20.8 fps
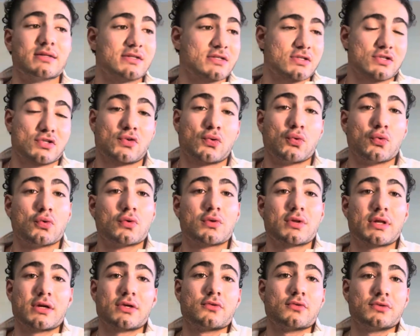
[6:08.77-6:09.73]
It's a tool
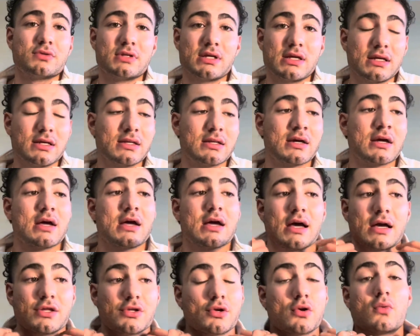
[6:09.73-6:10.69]
that you'll need
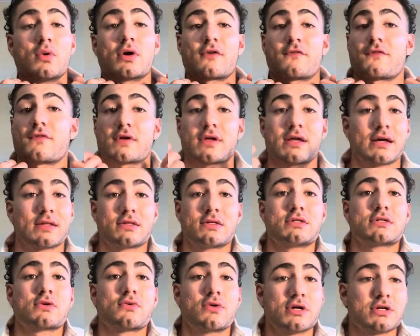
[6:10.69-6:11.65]
and you don't wanna forget
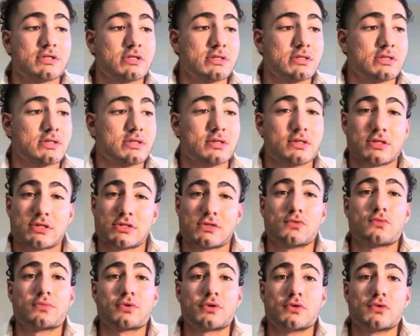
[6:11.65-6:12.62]
these questions because they're
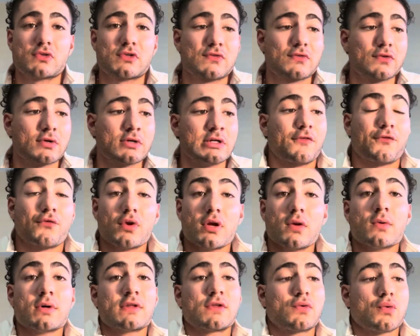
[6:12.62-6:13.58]
super useful. Free
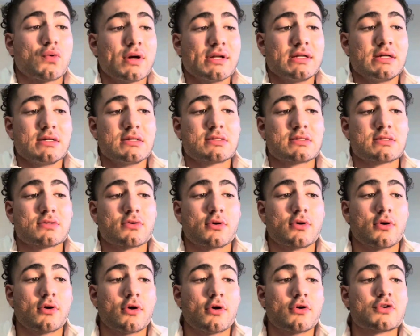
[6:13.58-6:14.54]
120s
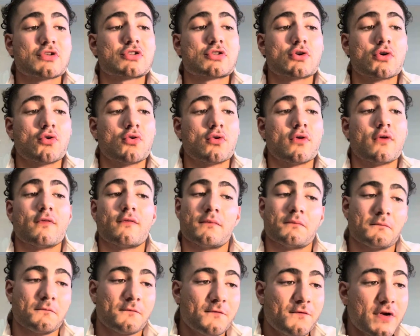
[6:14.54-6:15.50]
are also
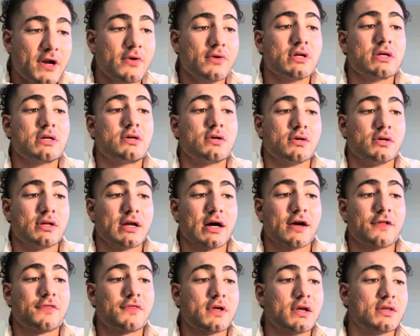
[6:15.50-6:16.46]
very good.
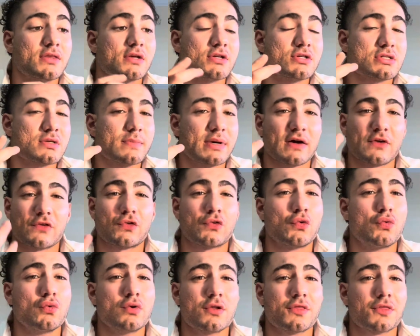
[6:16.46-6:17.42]
I think there's about
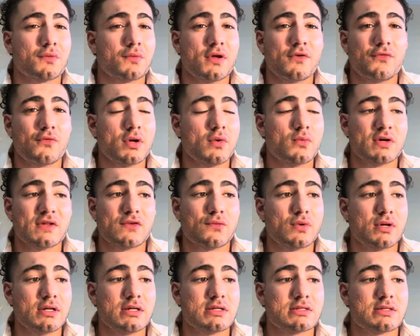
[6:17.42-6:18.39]
two to three free
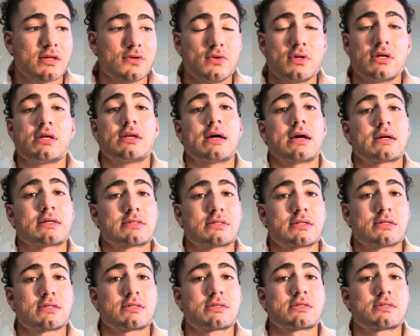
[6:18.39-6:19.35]
120s that you can
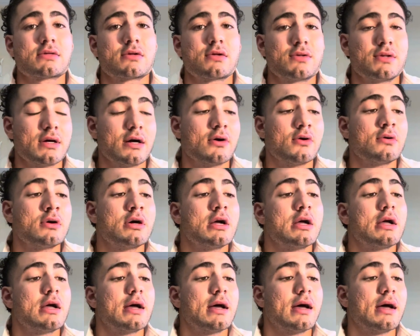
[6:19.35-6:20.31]
access now
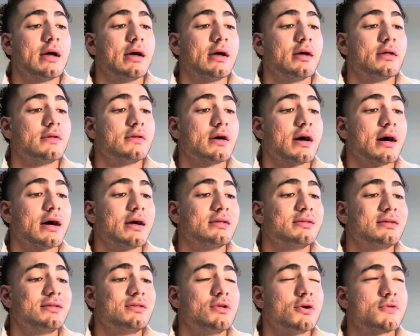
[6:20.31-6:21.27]
and I
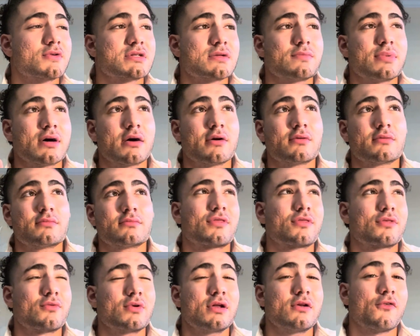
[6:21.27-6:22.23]
did those about
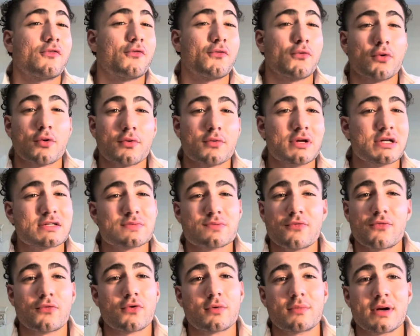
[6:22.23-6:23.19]
three to four weeks
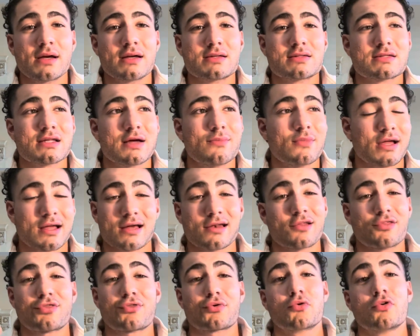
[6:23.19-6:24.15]
before my exam. I kind
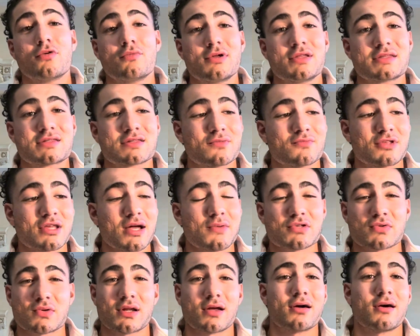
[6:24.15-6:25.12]
of threw them in
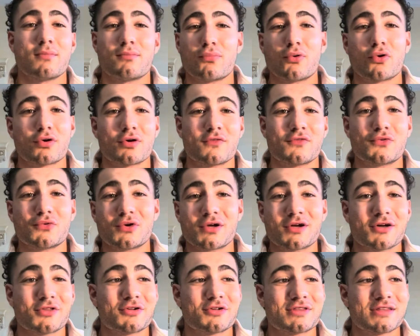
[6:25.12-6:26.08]
sometimes when I got bored of
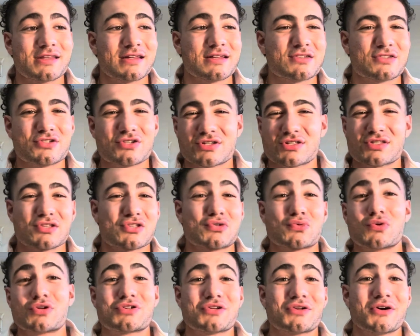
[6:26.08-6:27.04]
doing other things just to
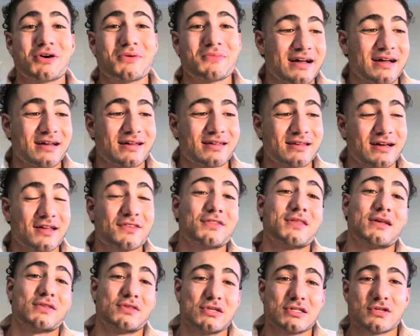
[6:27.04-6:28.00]
switch it up. And I
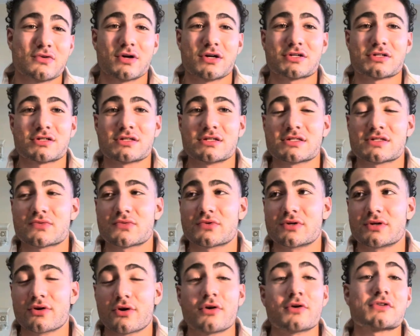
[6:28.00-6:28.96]
think these questions
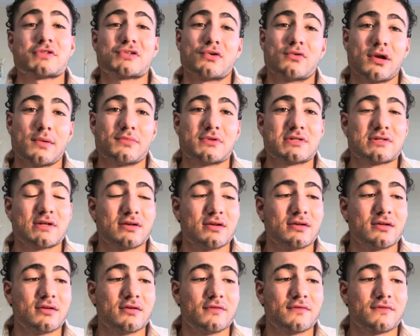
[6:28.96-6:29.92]
were also
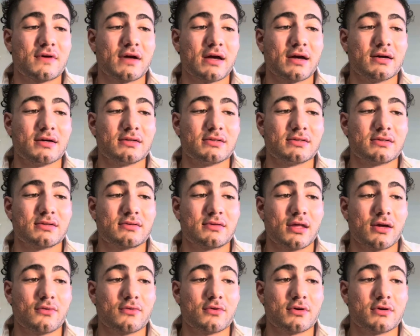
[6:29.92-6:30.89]
representative and
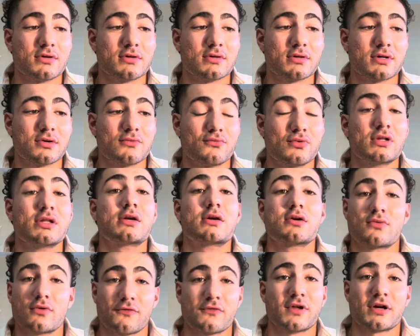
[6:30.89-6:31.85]
they were a really
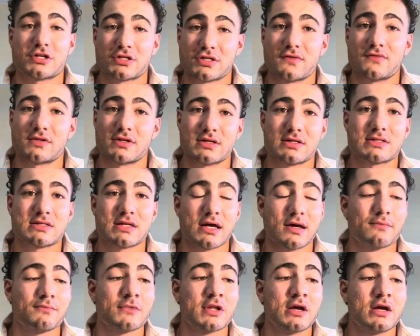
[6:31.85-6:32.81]
good reflection of the exam.